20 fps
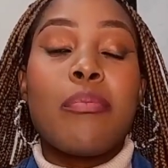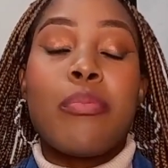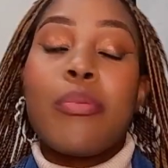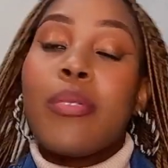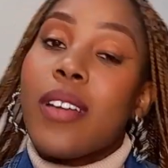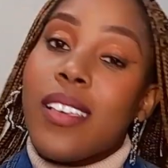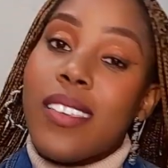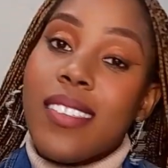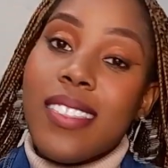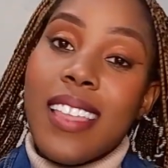
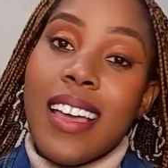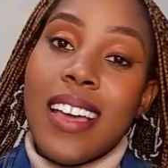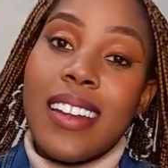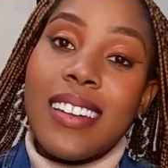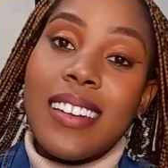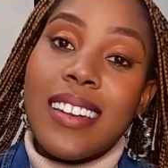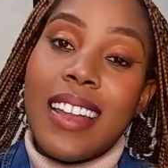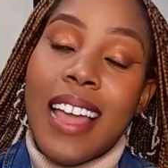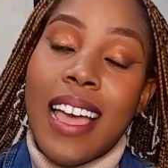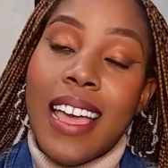press
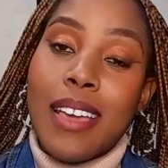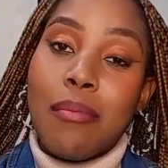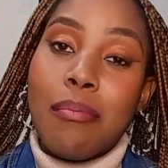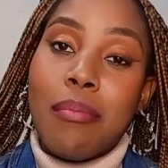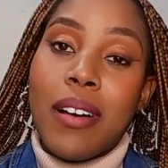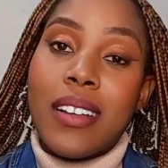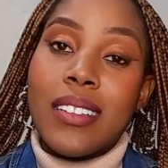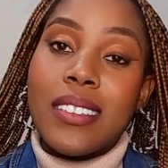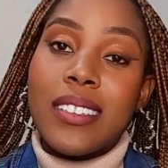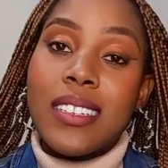that like
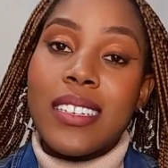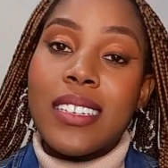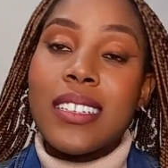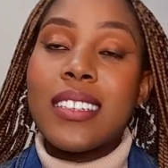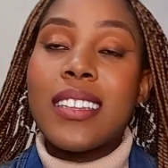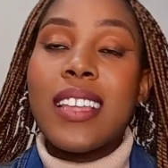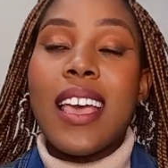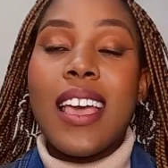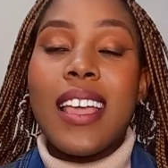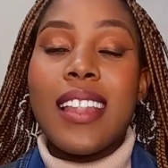
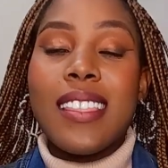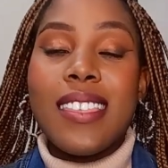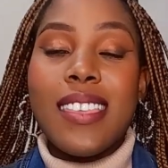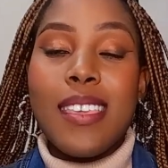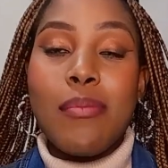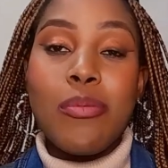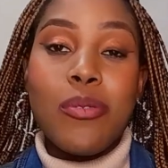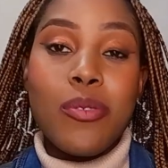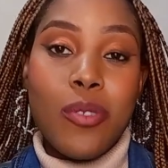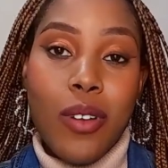button and
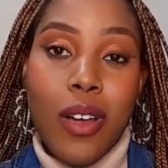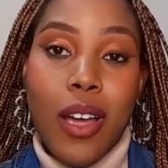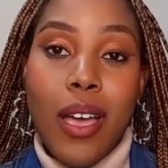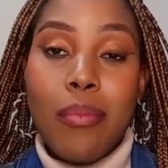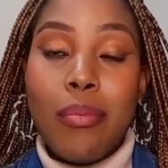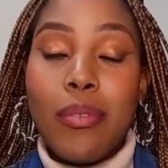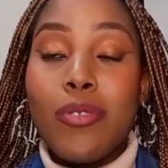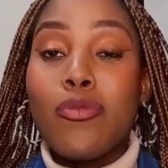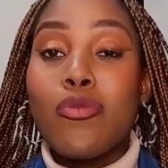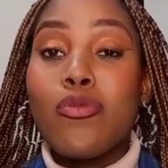
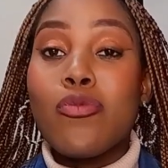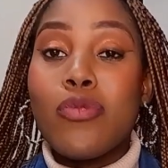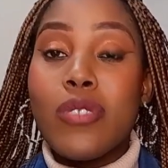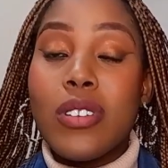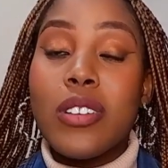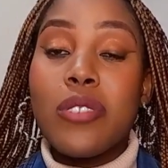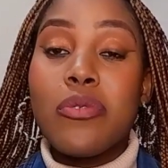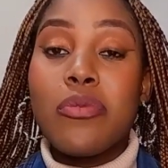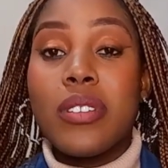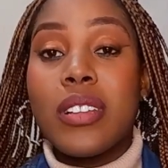subscribe. It
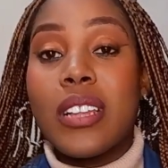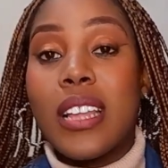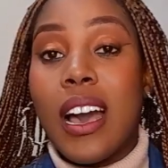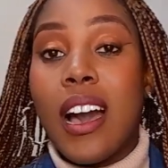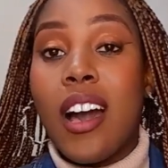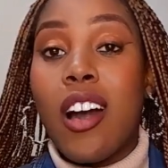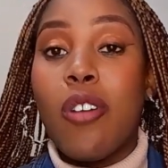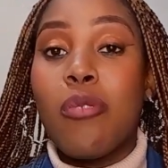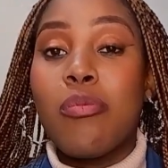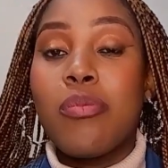really, really
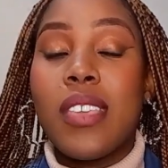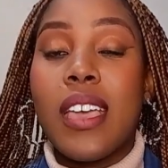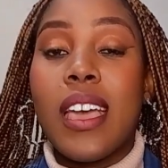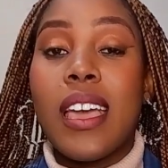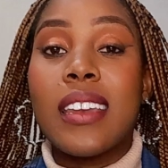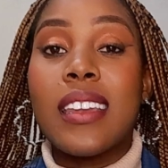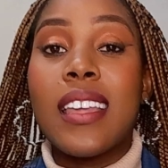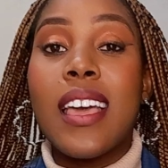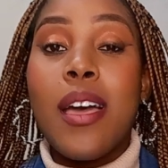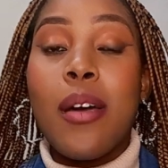helps.
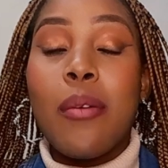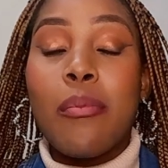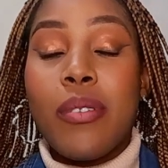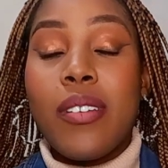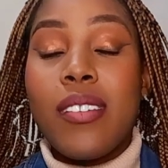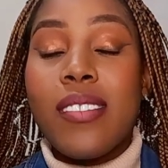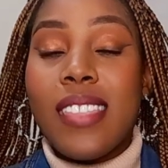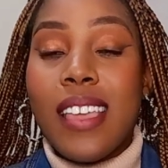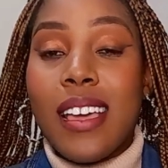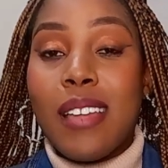And
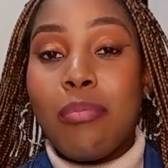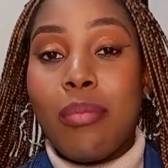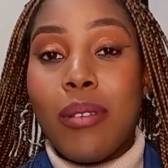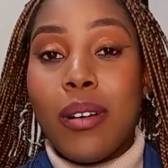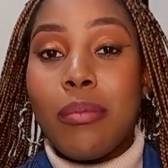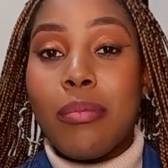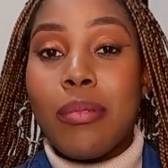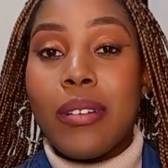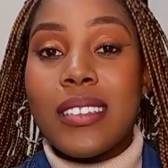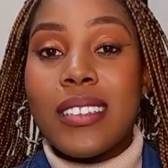press that
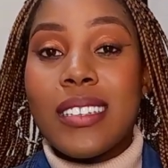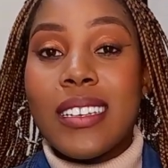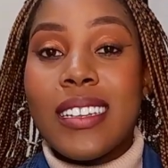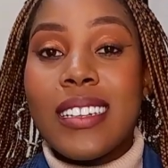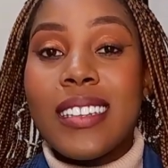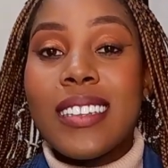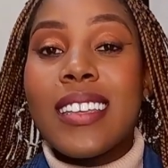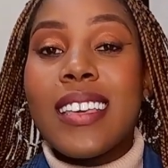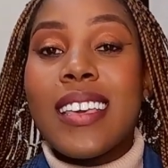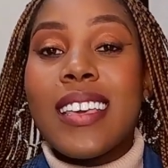bell
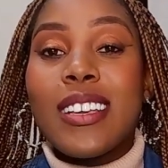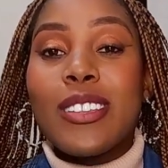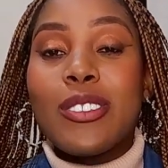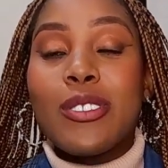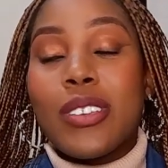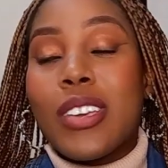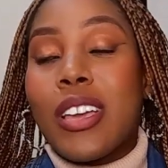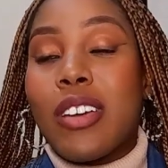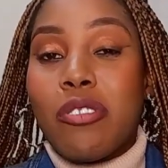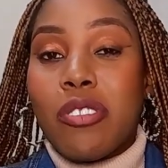button
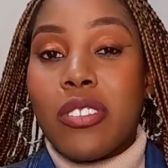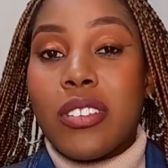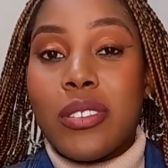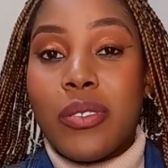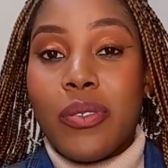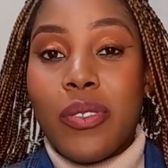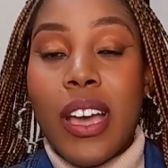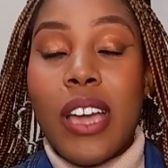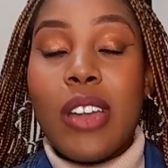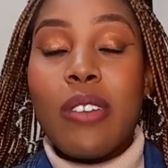to get
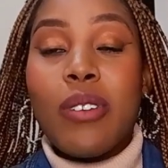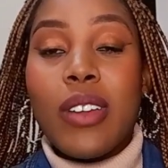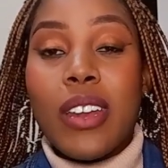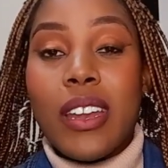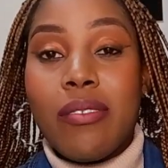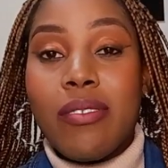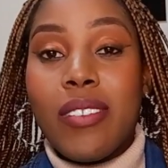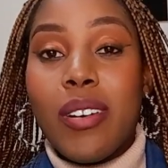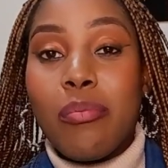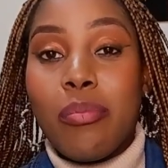notified
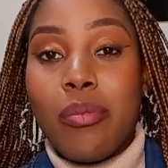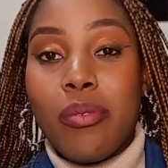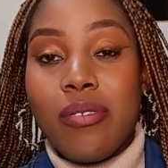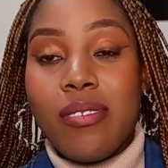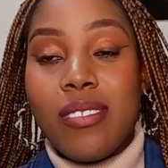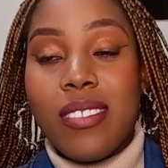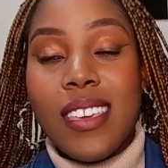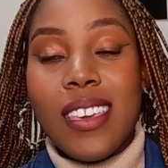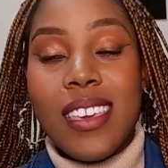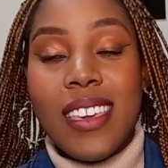whenever I'm
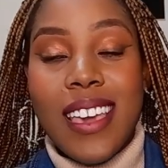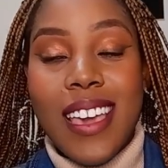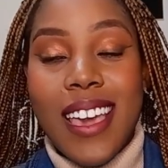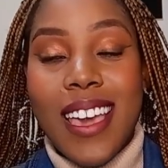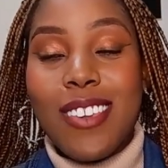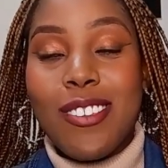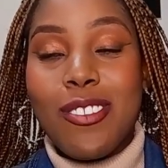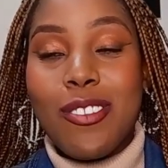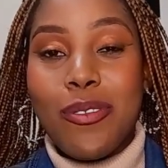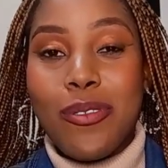posting
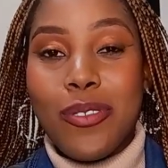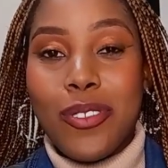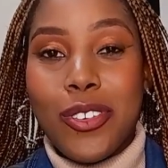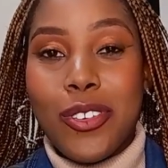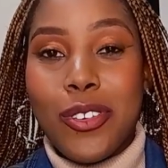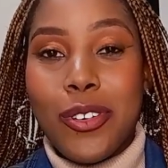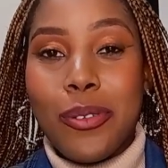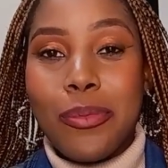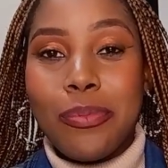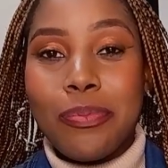a new
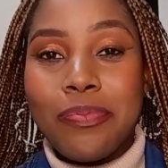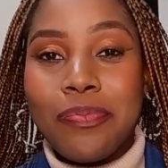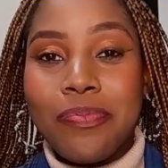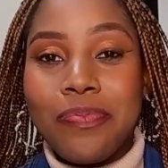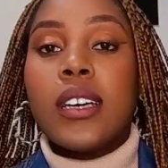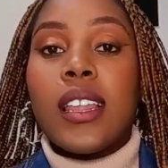video.